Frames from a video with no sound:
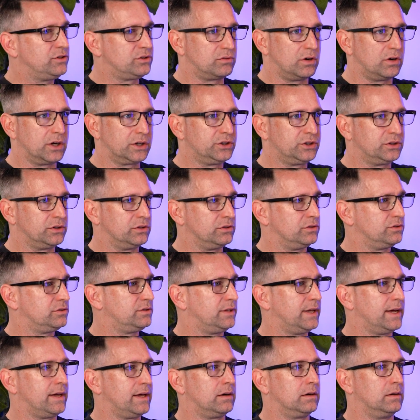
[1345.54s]
structures
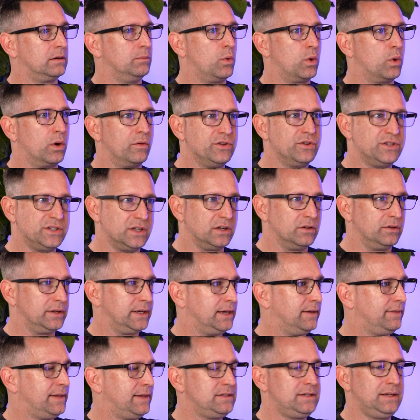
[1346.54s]
that are more
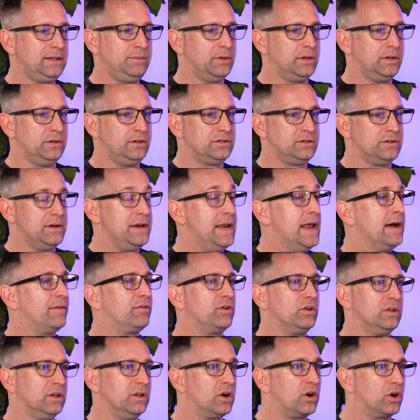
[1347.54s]
resilient. They seem to just
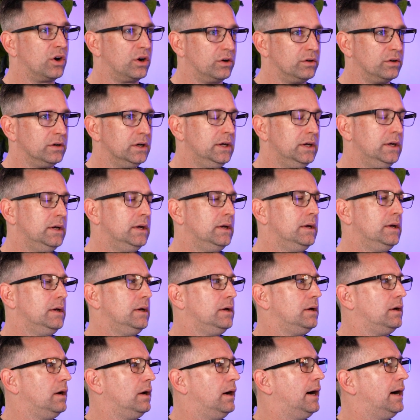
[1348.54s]
never learn.
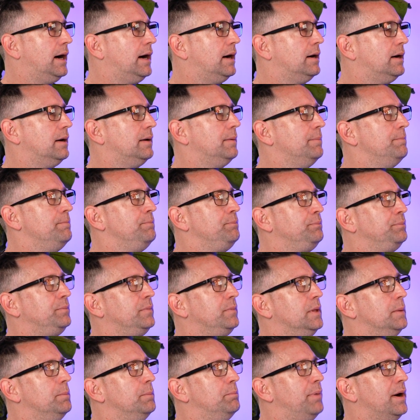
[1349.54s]

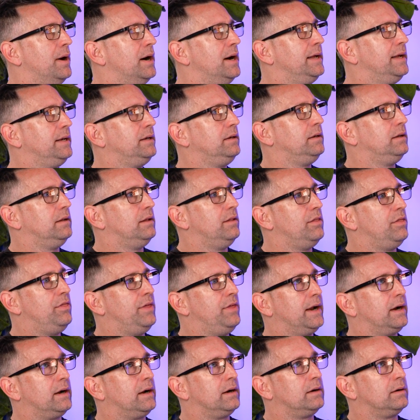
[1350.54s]
But
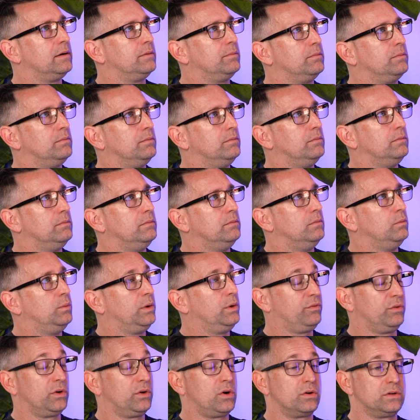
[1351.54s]

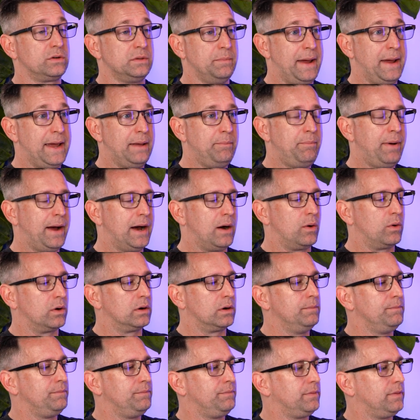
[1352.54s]
with regard to
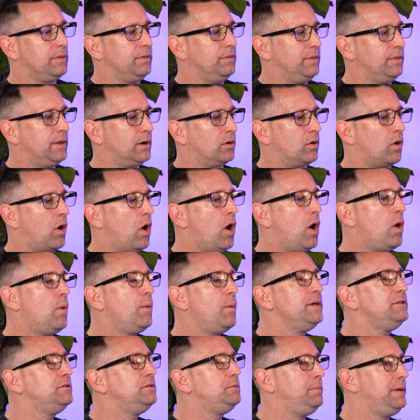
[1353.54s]
manpower, there are
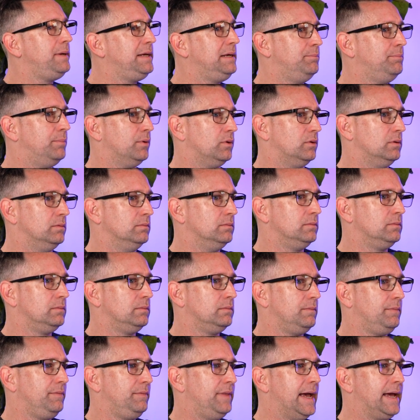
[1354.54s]
always people
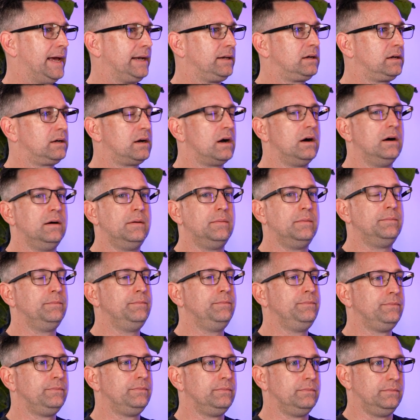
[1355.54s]
that come
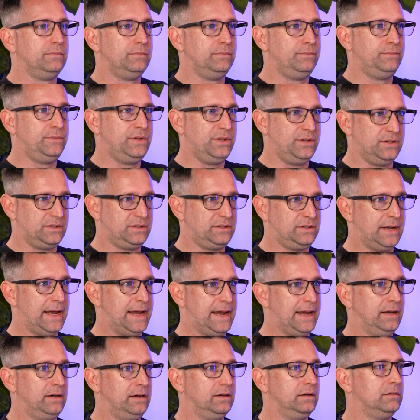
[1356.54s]
to the
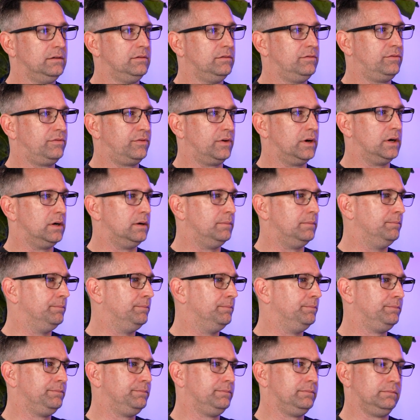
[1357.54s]
state
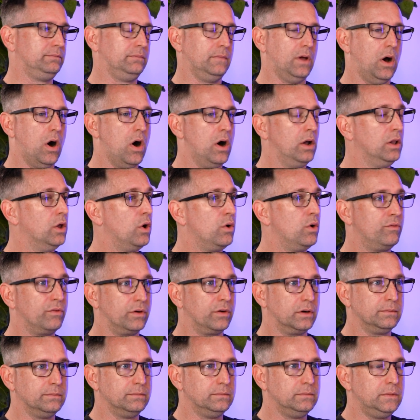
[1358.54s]
from all
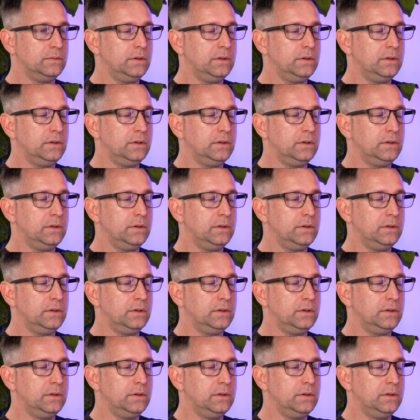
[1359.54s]
over